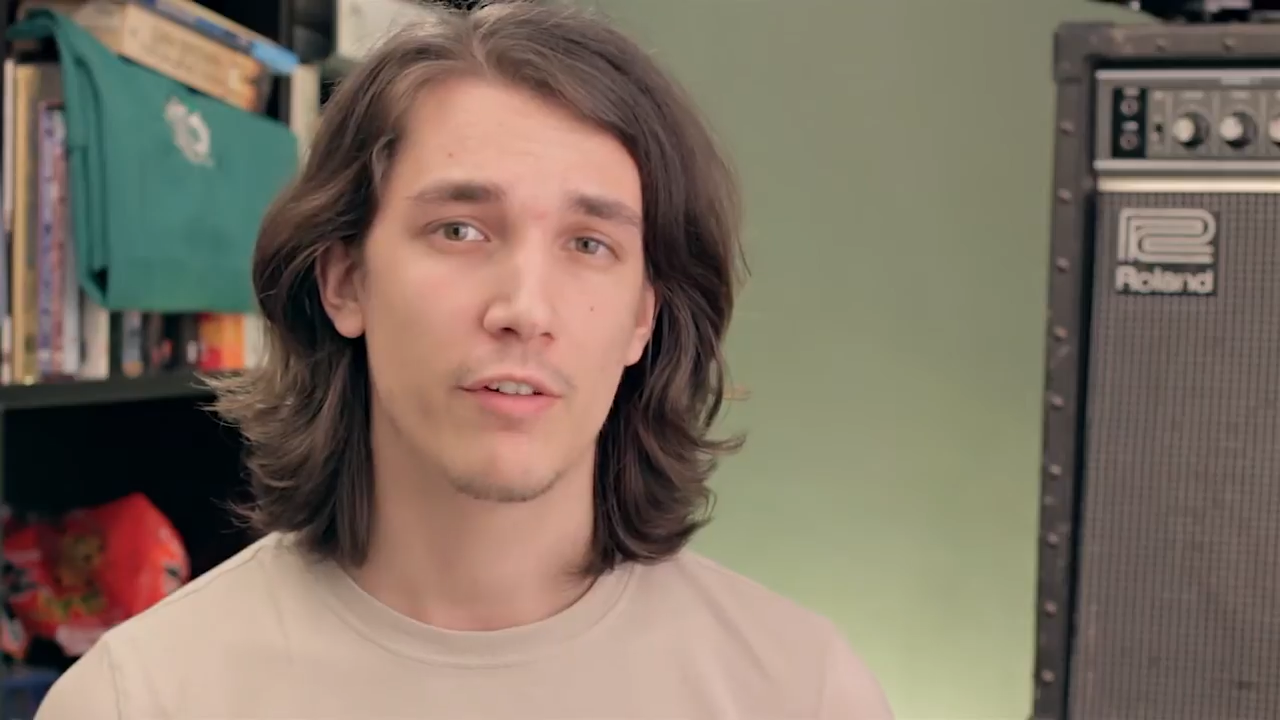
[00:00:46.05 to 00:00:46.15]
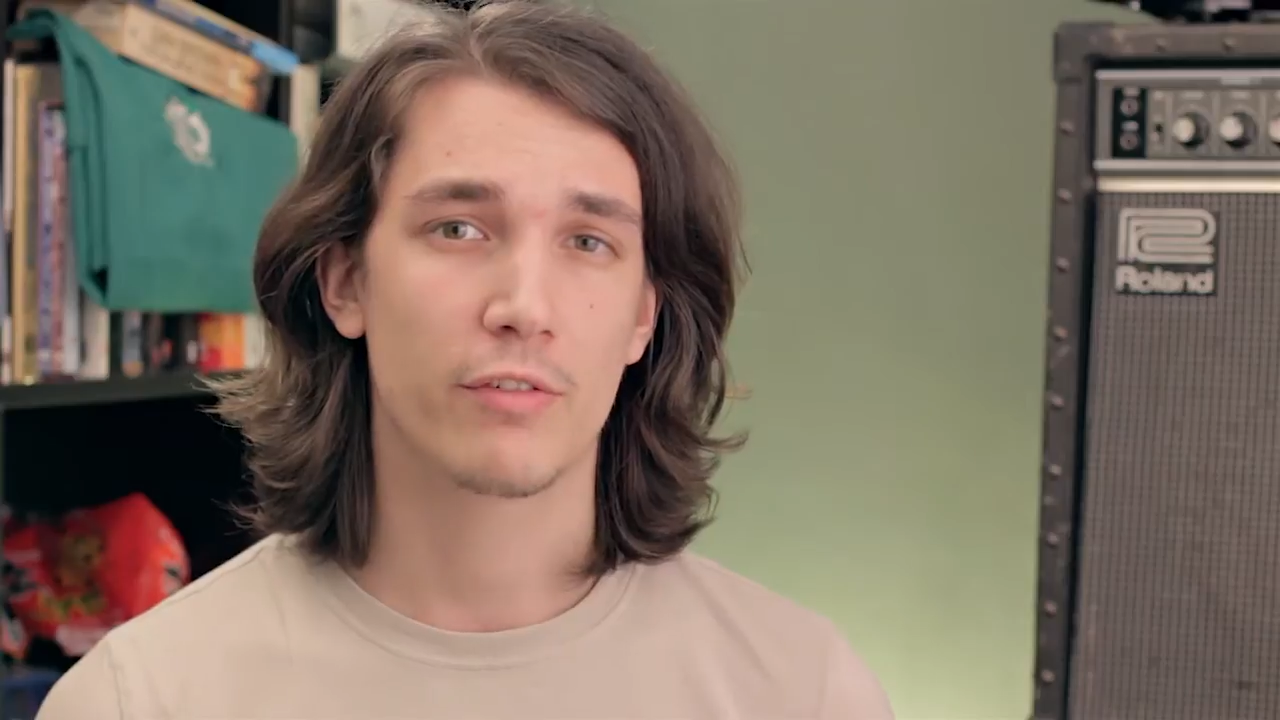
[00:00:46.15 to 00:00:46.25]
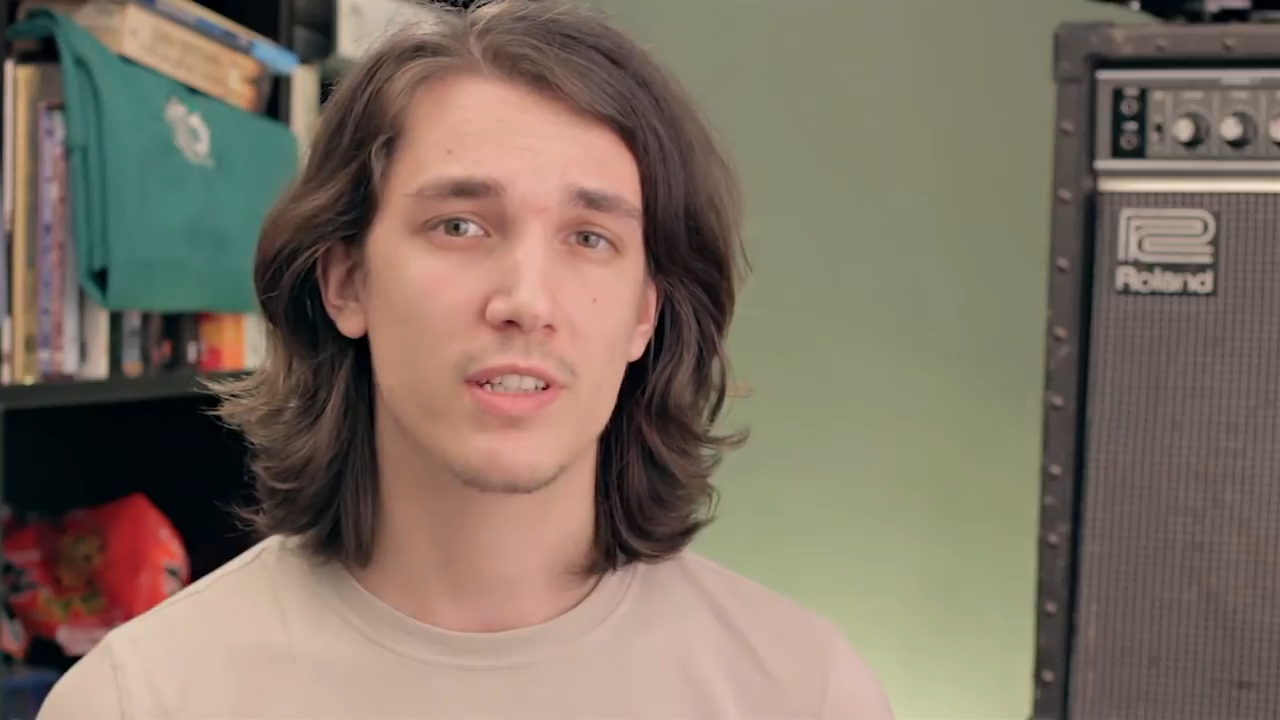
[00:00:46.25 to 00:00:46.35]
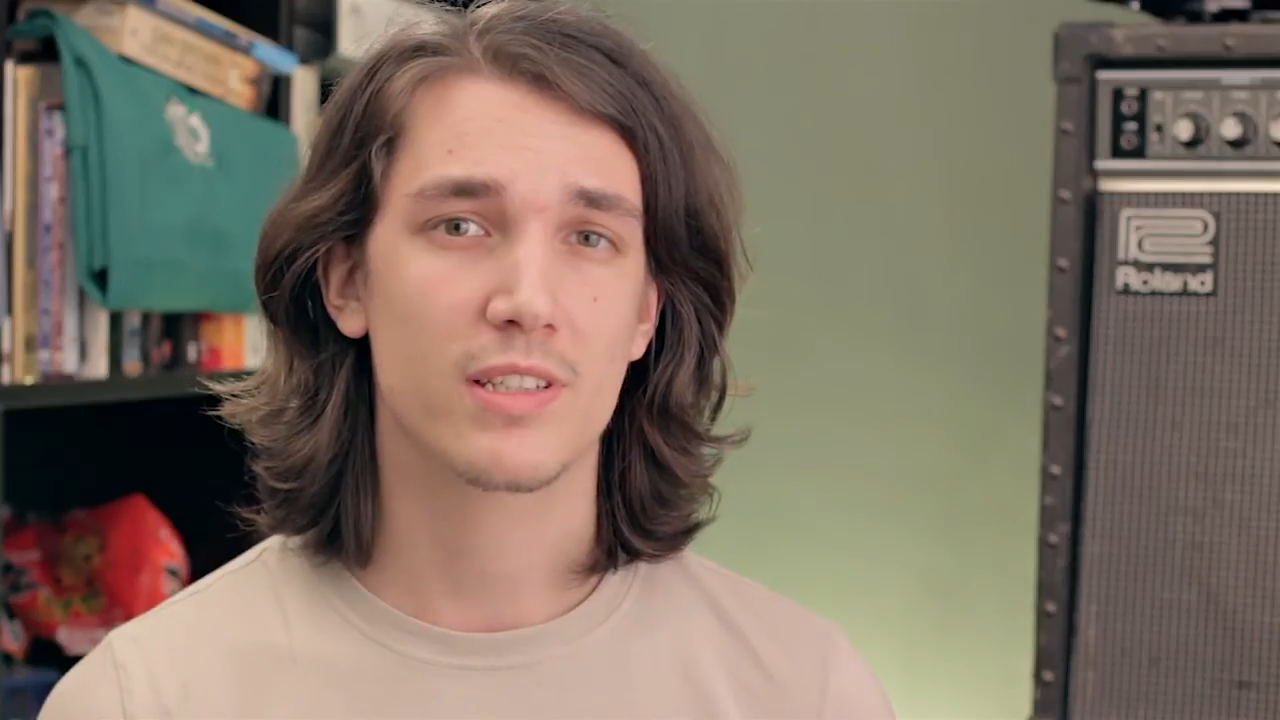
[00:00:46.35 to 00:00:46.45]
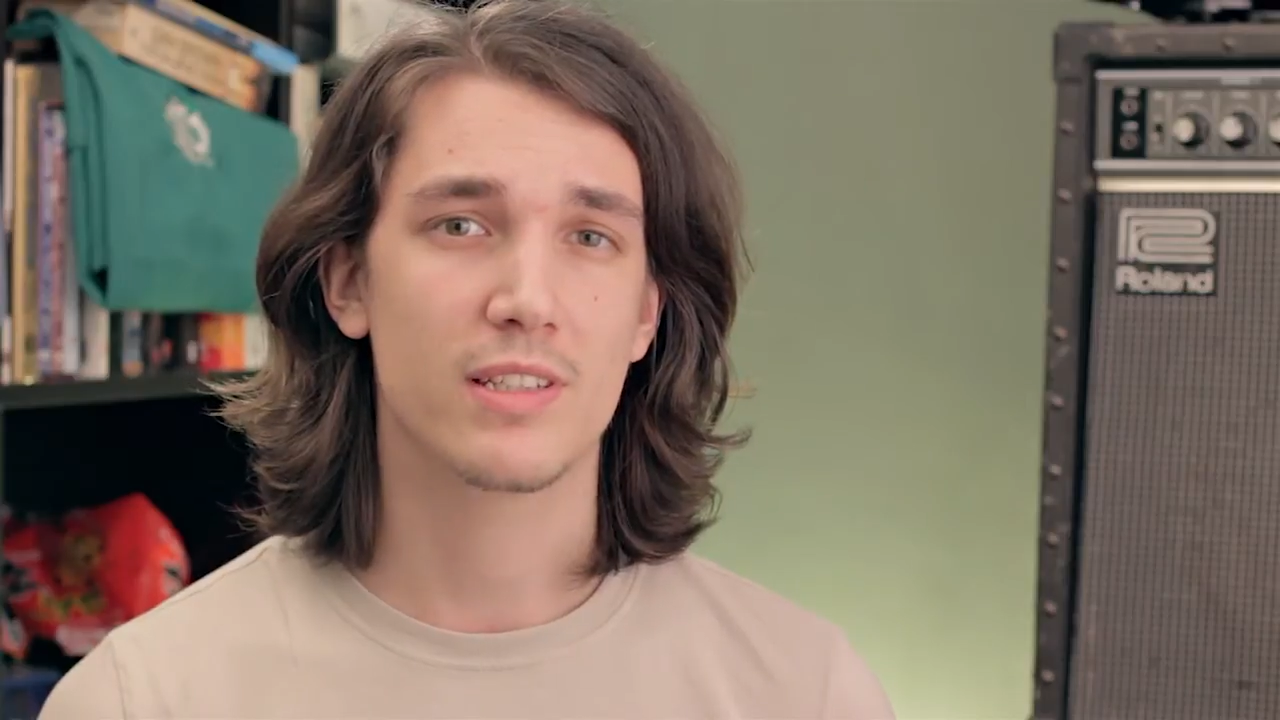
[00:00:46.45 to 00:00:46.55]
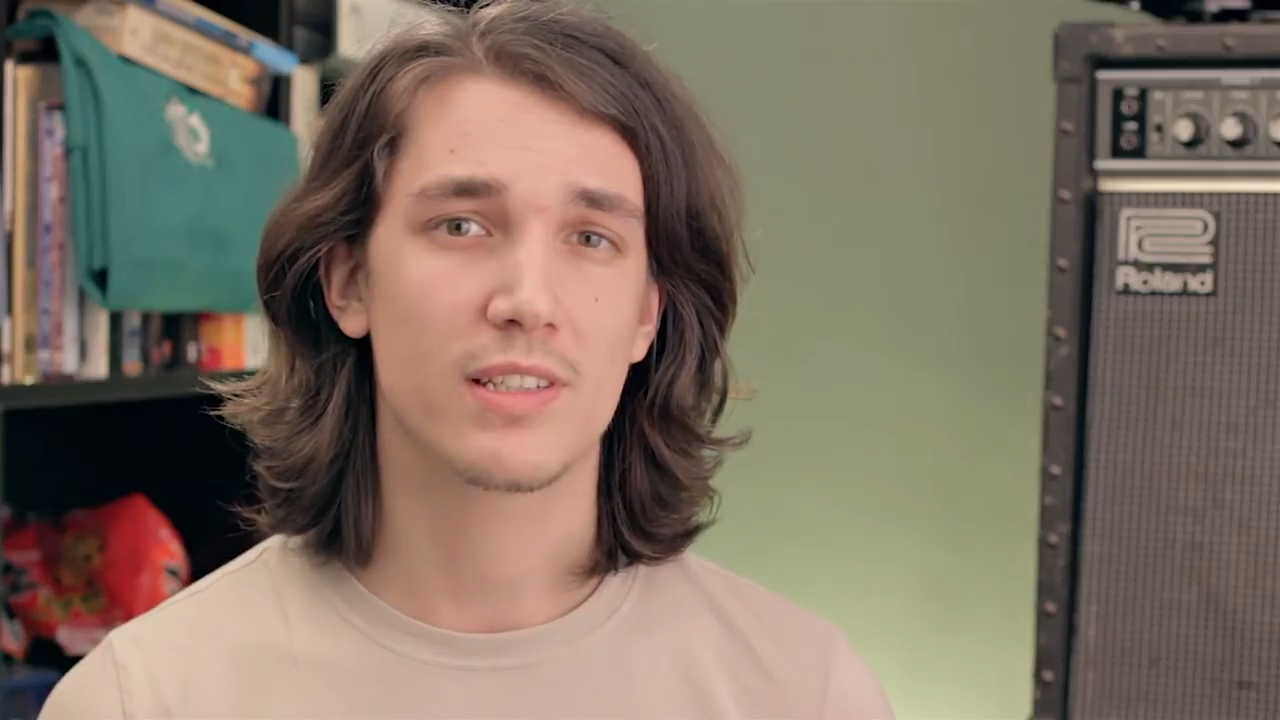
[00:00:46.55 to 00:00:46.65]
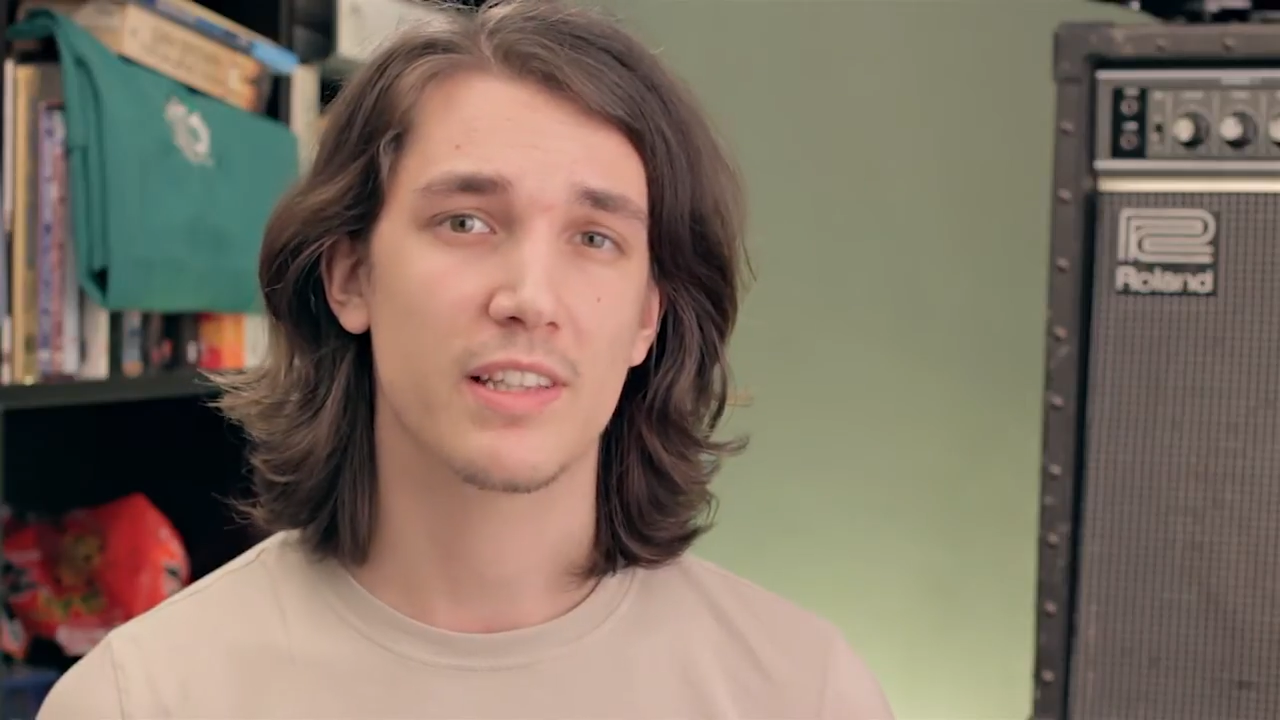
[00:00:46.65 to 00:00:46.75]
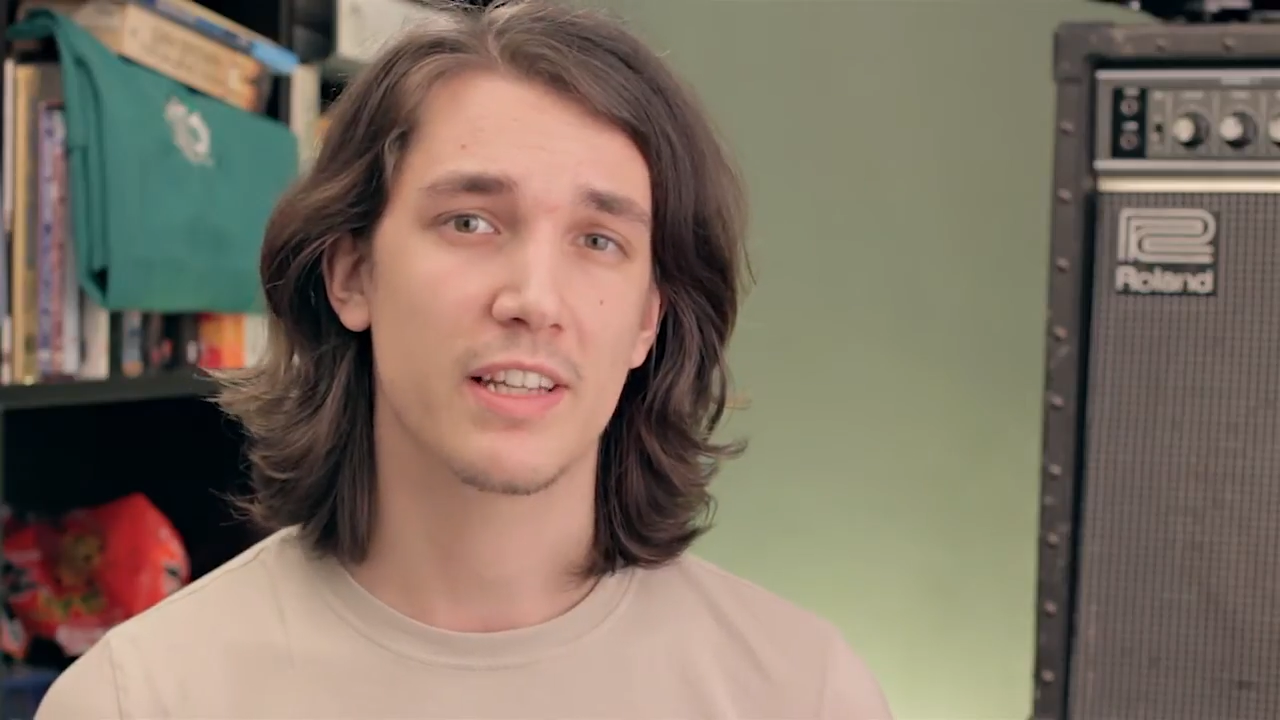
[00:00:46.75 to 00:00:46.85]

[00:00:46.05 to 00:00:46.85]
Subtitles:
For instance,